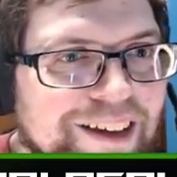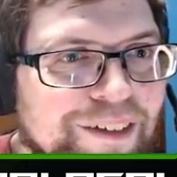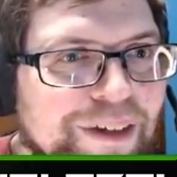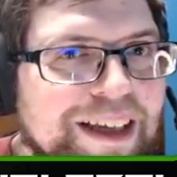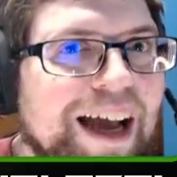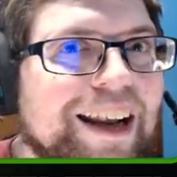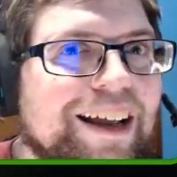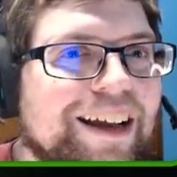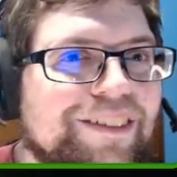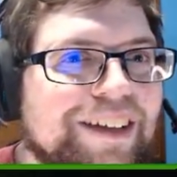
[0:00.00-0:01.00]
we kind
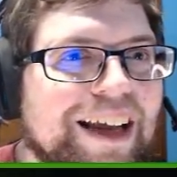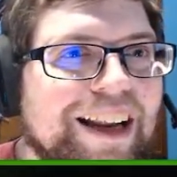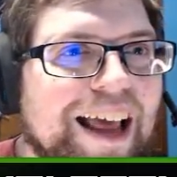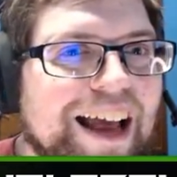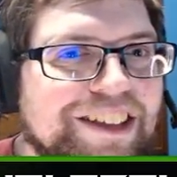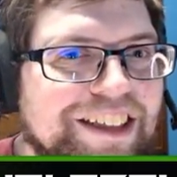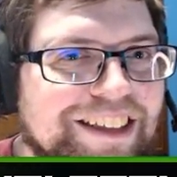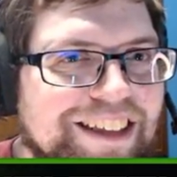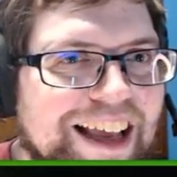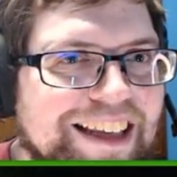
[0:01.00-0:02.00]
of actually
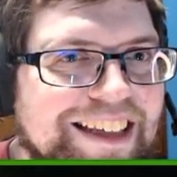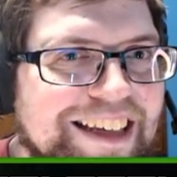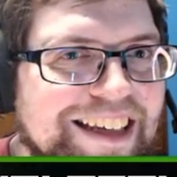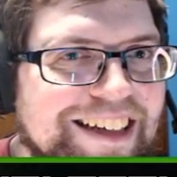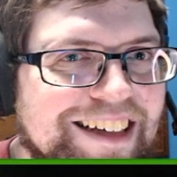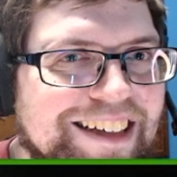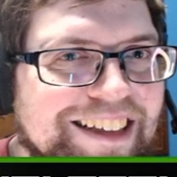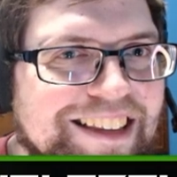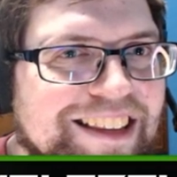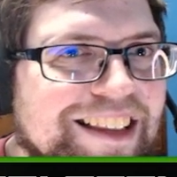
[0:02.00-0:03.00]
landed in
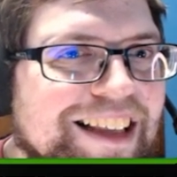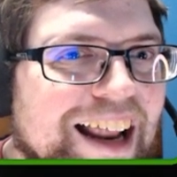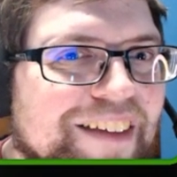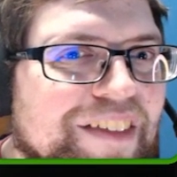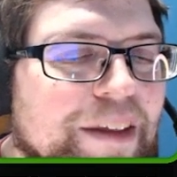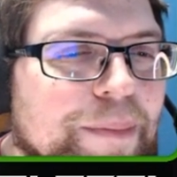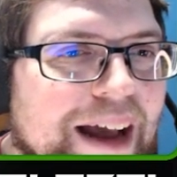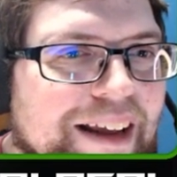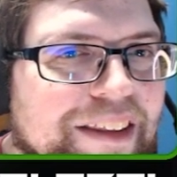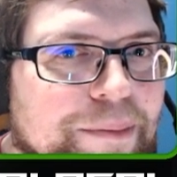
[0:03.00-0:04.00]
kind of in the
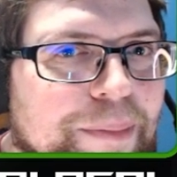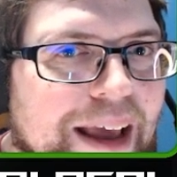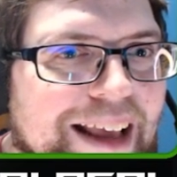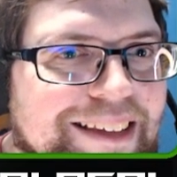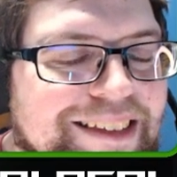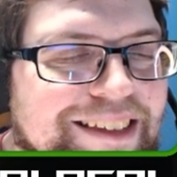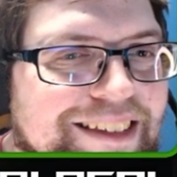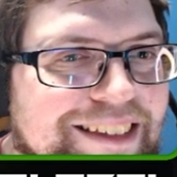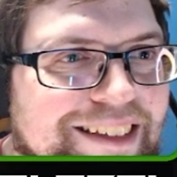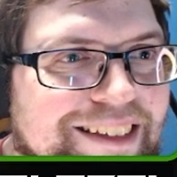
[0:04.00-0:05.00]
back of their base.
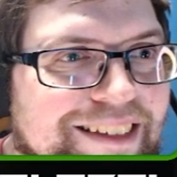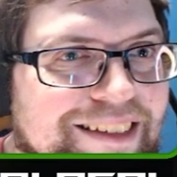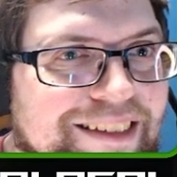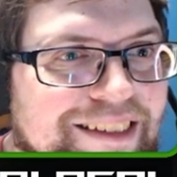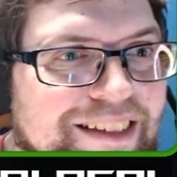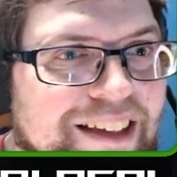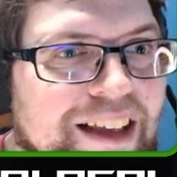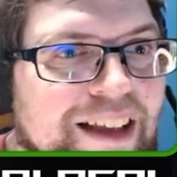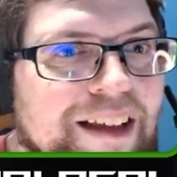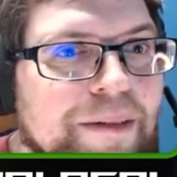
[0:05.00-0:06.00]

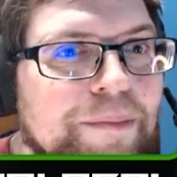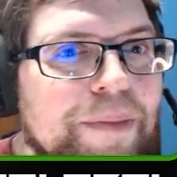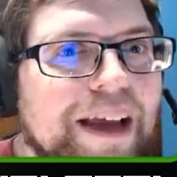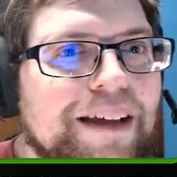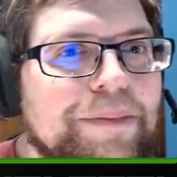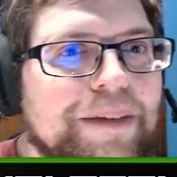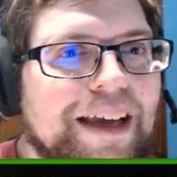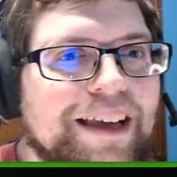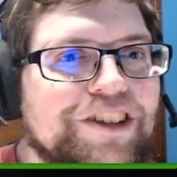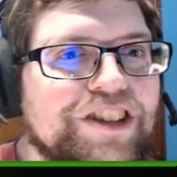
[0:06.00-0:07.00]
Back up,
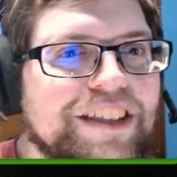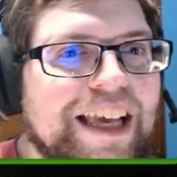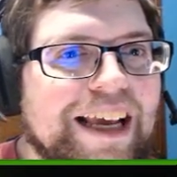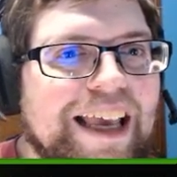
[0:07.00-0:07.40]
kid. You just can't